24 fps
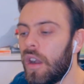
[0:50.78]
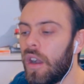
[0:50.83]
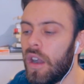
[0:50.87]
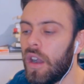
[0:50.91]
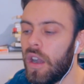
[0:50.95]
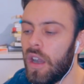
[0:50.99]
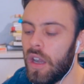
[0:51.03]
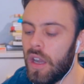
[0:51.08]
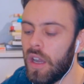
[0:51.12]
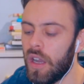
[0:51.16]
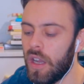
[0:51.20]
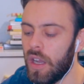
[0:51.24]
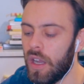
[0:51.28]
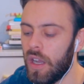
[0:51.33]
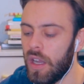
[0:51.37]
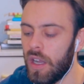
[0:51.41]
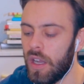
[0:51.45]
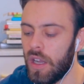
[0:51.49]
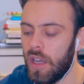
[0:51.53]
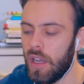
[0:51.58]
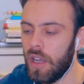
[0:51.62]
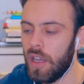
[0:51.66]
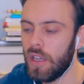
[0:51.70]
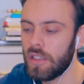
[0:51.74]

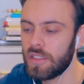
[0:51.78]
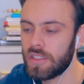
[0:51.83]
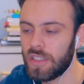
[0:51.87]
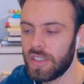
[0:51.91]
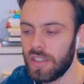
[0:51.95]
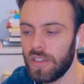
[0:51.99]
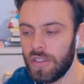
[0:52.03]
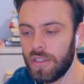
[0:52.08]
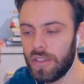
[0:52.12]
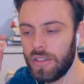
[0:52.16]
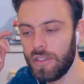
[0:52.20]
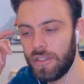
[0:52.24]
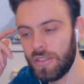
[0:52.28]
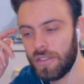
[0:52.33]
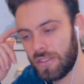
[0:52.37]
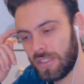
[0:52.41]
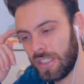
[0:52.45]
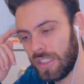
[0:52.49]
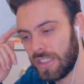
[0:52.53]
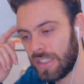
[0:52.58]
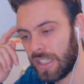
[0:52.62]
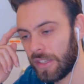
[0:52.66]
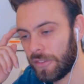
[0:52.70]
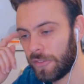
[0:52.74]
Ah, so
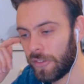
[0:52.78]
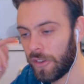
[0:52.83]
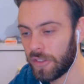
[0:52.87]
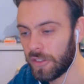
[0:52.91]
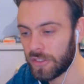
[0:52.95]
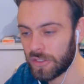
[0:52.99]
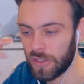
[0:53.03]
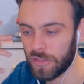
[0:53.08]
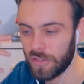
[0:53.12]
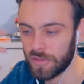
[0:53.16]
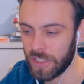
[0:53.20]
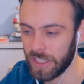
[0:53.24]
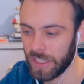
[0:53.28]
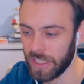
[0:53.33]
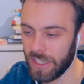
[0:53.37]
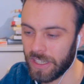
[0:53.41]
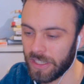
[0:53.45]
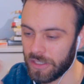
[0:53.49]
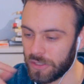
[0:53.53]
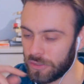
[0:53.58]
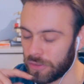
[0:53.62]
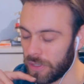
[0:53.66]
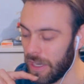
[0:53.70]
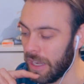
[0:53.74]
since their phones are off, they
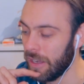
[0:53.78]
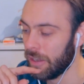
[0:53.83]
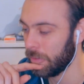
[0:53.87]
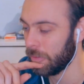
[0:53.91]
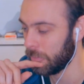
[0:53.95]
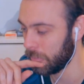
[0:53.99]
can't track